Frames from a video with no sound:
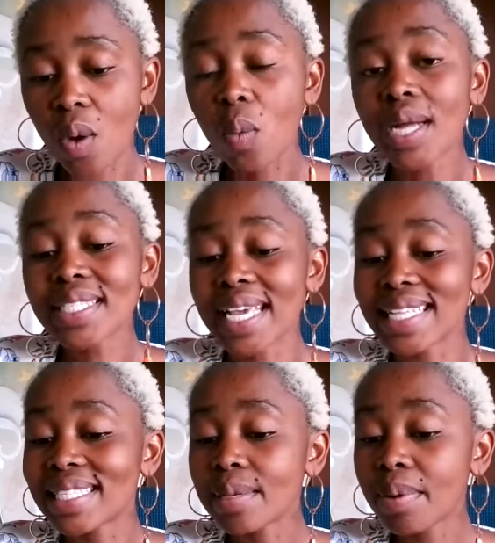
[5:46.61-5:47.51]
What
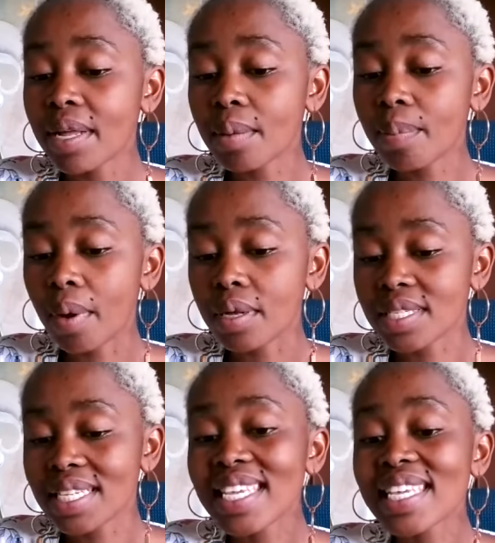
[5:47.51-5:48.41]
a typical
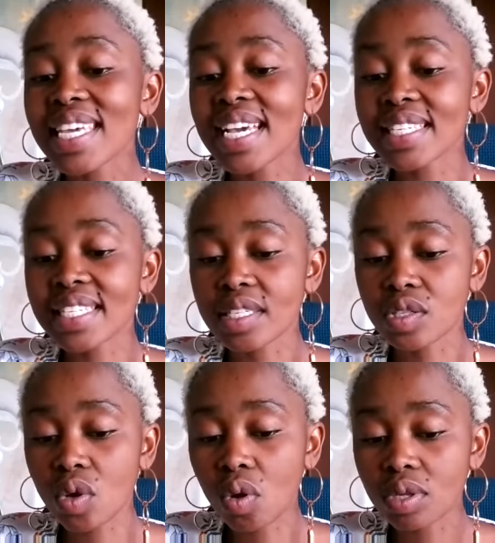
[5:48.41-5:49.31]
boss hears
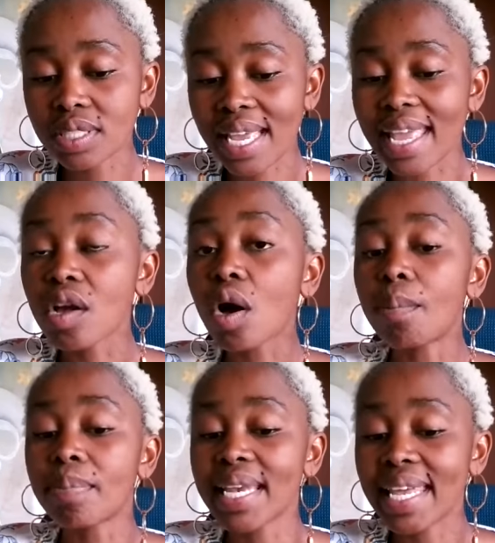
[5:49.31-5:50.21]
is called a
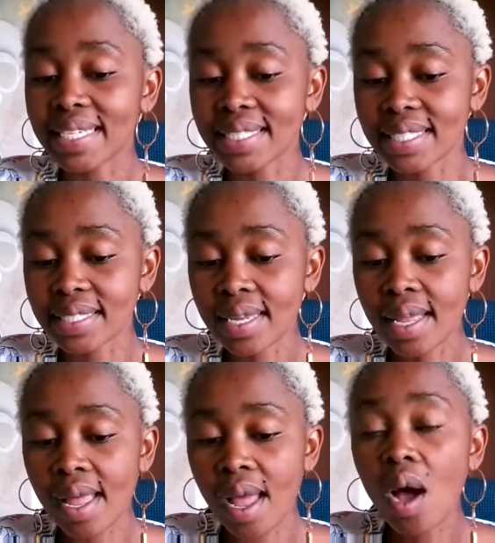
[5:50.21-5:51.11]
complaint.
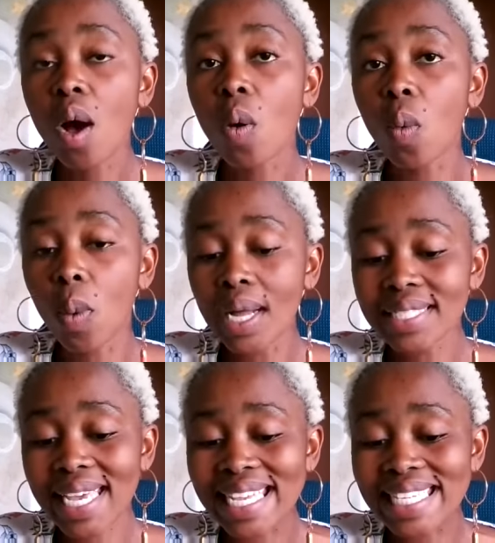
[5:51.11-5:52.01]

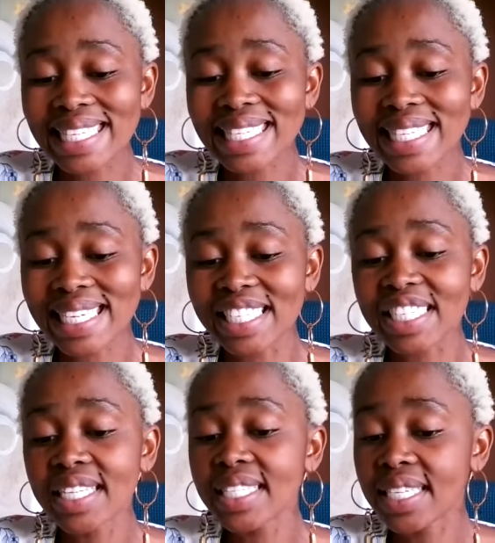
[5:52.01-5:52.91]
What a
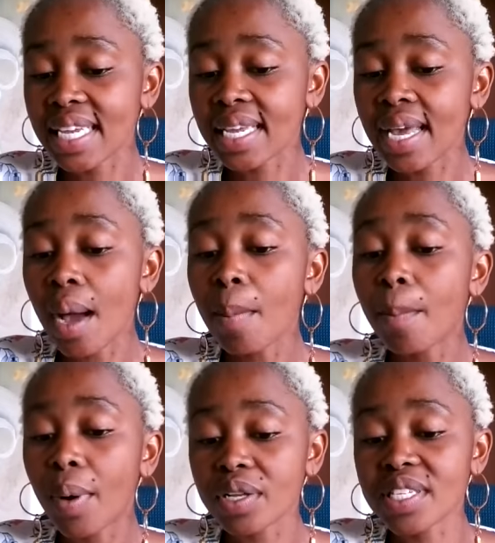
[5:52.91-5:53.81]
synergistic
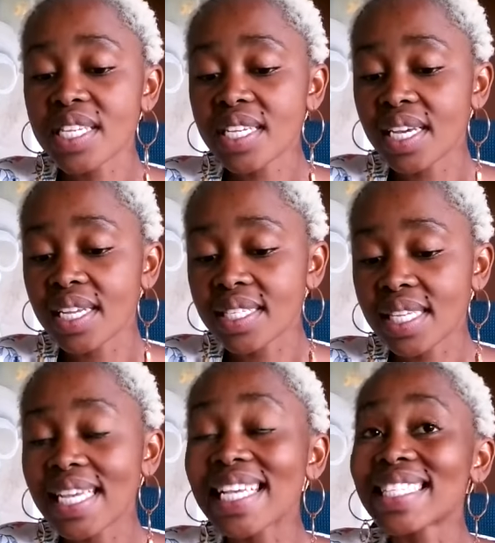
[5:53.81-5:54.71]
boss
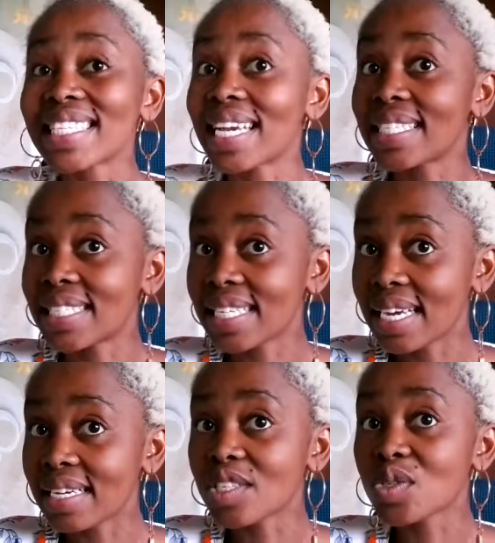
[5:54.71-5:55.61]
hears
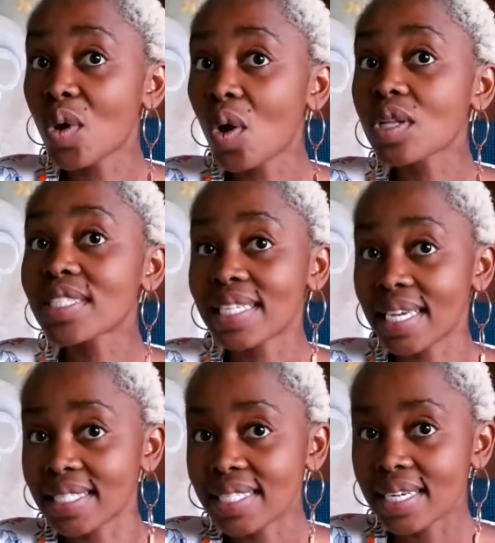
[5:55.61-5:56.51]
is called an
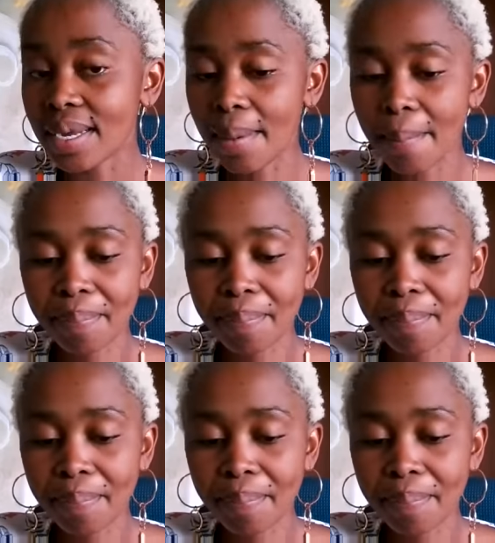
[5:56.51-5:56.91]
idea.